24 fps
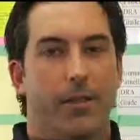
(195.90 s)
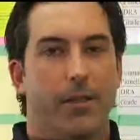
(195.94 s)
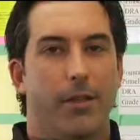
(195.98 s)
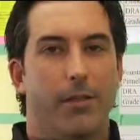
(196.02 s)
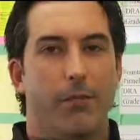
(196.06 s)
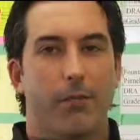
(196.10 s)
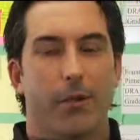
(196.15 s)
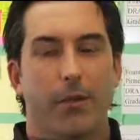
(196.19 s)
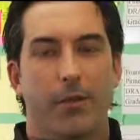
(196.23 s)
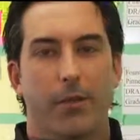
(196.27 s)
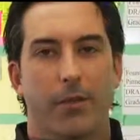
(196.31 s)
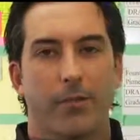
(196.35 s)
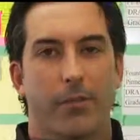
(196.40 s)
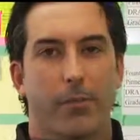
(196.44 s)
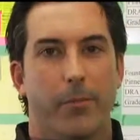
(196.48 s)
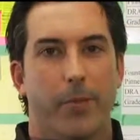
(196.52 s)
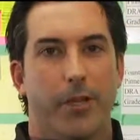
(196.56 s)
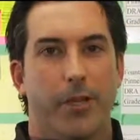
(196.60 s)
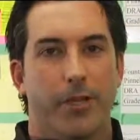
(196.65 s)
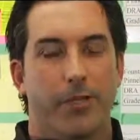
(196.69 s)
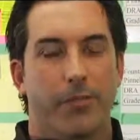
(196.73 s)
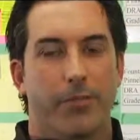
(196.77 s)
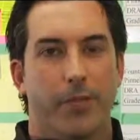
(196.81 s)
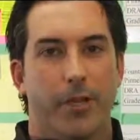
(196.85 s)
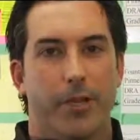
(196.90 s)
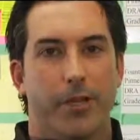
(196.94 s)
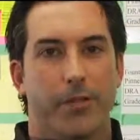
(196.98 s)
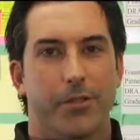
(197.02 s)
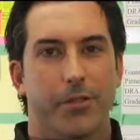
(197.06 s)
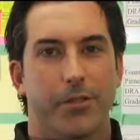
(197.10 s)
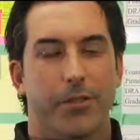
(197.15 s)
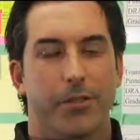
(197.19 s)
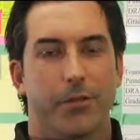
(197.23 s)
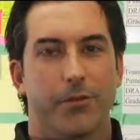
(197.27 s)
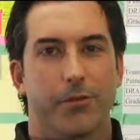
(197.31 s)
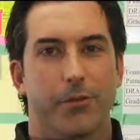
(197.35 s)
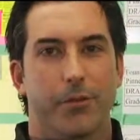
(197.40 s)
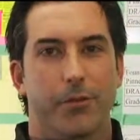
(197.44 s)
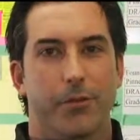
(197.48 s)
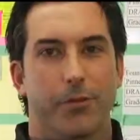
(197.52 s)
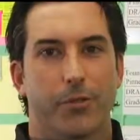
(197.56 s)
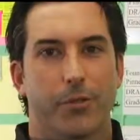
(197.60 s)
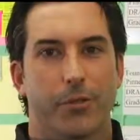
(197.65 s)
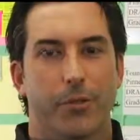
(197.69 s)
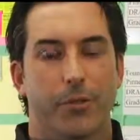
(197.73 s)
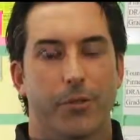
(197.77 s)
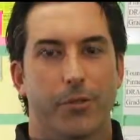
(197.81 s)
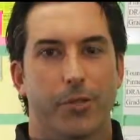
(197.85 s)
The role of administration is
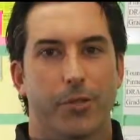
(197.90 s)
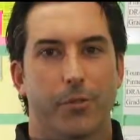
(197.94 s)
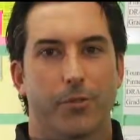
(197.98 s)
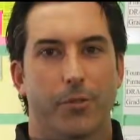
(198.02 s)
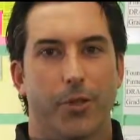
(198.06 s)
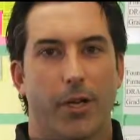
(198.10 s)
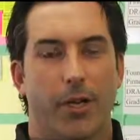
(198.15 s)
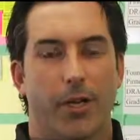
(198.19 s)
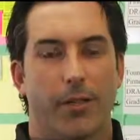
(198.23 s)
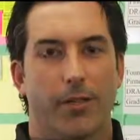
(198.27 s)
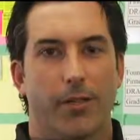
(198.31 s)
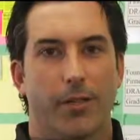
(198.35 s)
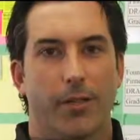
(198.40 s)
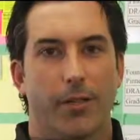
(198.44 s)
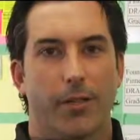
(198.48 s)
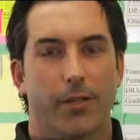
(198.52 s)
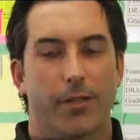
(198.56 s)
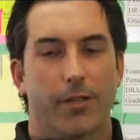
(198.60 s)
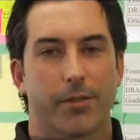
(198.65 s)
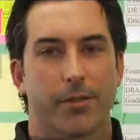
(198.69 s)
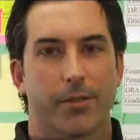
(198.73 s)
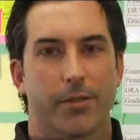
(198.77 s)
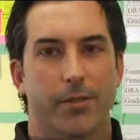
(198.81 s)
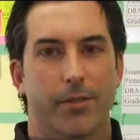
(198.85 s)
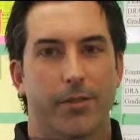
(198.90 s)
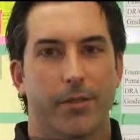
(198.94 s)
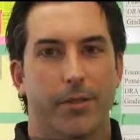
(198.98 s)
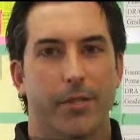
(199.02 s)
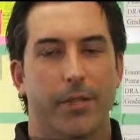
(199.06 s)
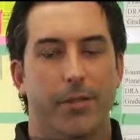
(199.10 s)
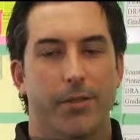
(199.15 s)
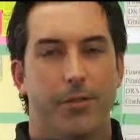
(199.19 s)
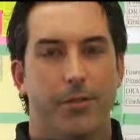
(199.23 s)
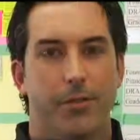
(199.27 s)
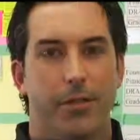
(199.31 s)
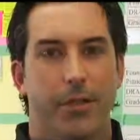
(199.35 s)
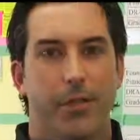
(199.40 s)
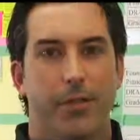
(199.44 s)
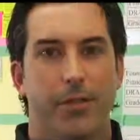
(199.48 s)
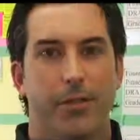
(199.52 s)
crucial in this process. Teachers